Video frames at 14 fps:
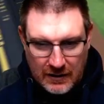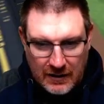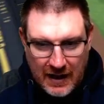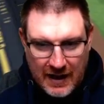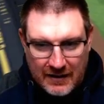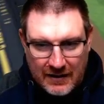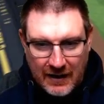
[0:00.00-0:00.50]

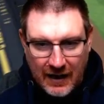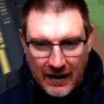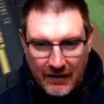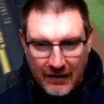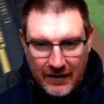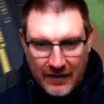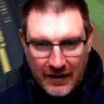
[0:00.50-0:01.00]
And
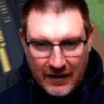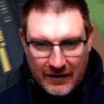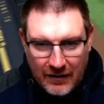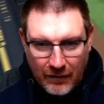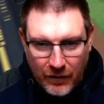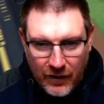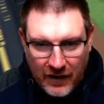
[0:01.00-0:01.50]
Garland, I
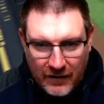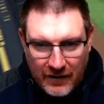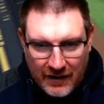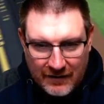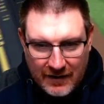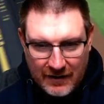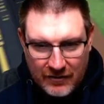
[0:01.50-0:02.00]
don't think
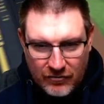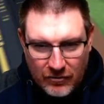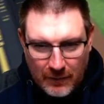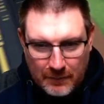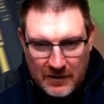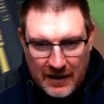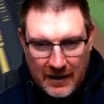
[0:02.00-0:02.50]
that's going to
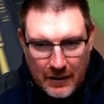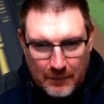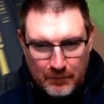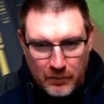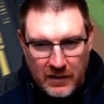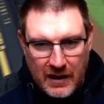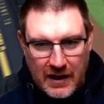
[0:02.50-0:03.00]
drop down,
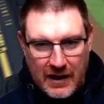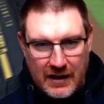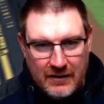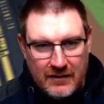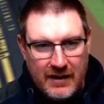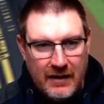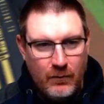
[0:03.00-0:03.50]

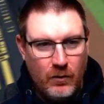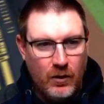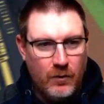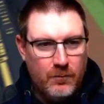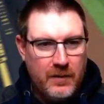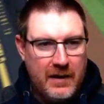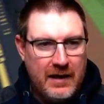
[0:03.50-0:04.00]
and it
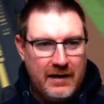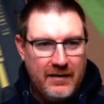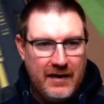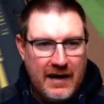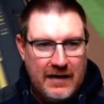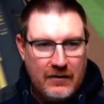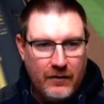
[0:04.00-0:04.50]
will be
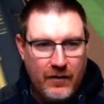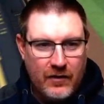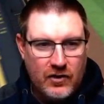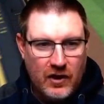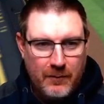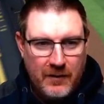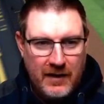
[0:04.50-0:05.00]
the end of the
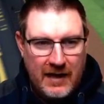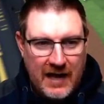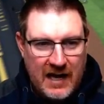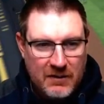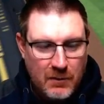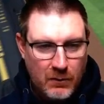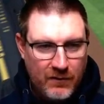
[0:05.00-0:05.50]
top of the
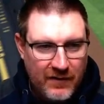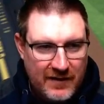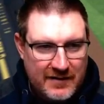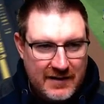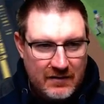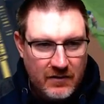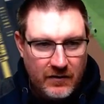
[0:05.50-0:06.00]
eighth. But we've
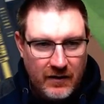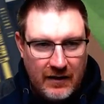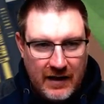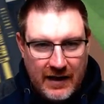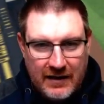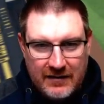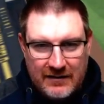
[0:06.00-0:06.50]
extended the
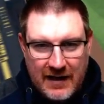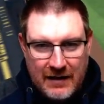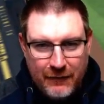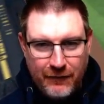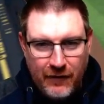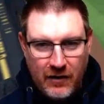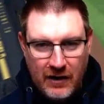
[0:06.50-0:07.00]
lead, it's 8
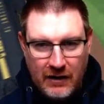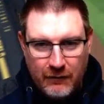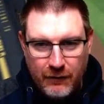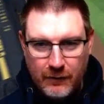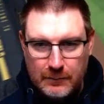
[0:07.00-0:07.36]
5.